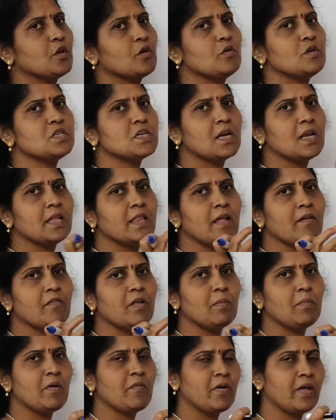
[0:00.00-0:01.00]
usually they
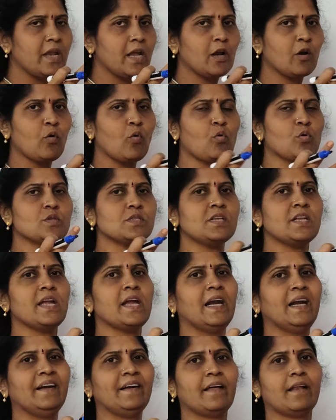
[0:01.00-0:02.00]
will be very
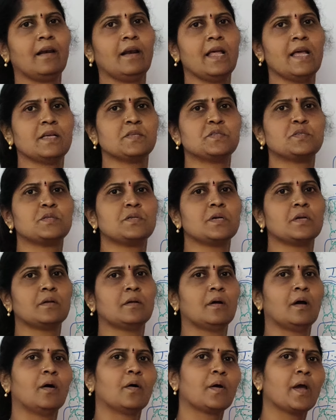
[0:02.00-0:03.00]
closely interlaced,
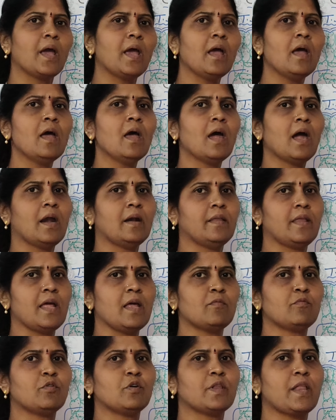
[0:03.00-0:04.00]
okay, and
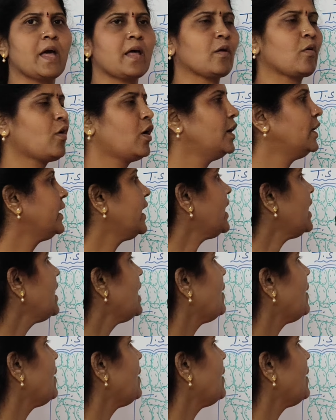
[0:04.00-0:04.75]
therefore they are called the